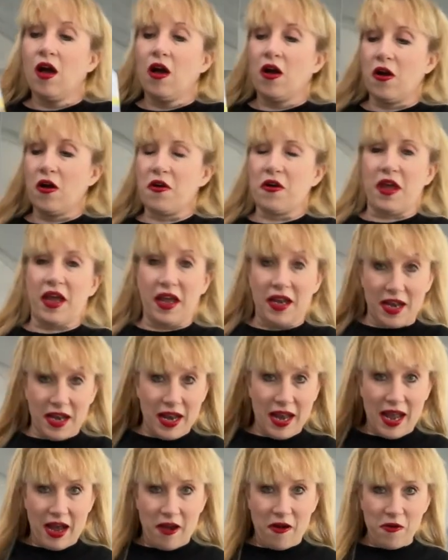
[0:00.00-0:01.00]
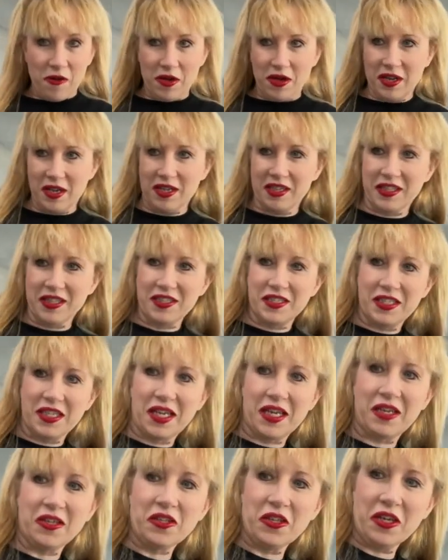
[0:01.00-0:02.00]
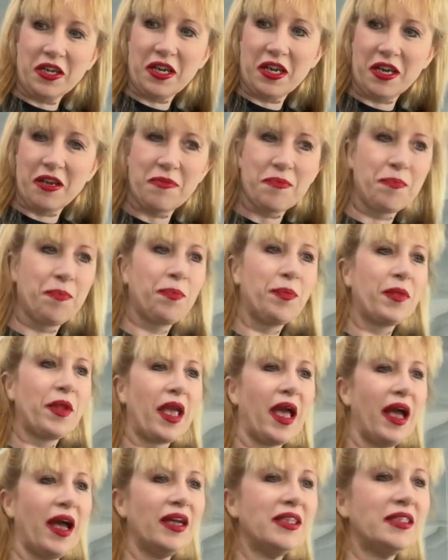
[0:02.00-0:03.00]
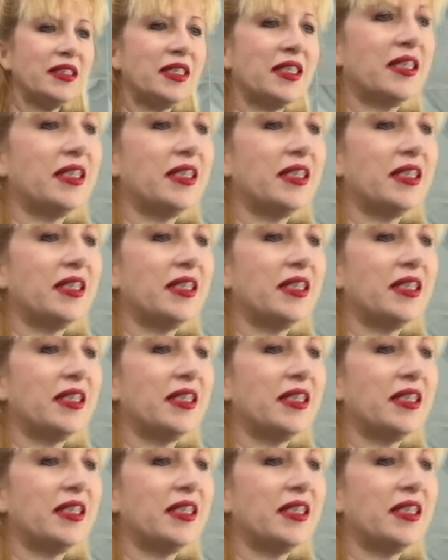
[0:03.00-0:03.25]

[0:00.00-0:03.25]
Okay, now let's take a look at